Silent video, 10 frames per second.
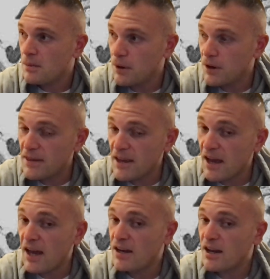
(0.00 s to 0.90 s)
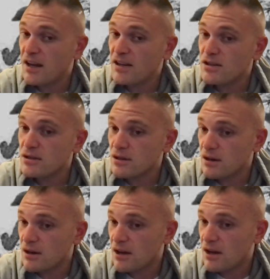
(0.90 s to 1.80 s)
But in the end, it's
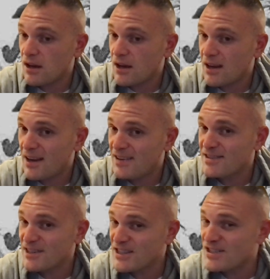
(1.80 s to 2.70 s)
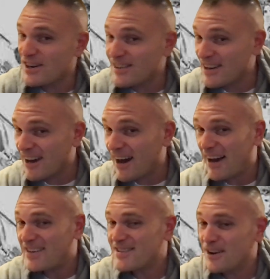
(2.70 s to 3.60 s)
at least done in the
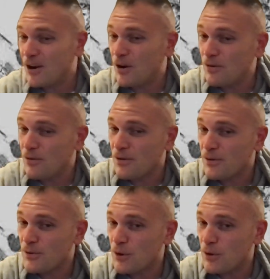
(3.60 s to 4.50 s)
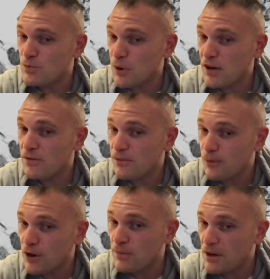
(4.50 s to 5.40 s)
guise of, spreading
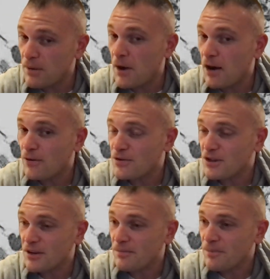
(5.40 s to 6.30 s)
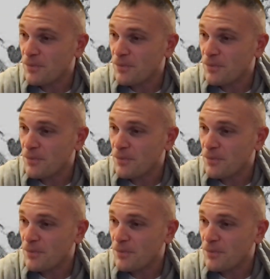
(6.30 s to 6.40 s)
freedom and democracy.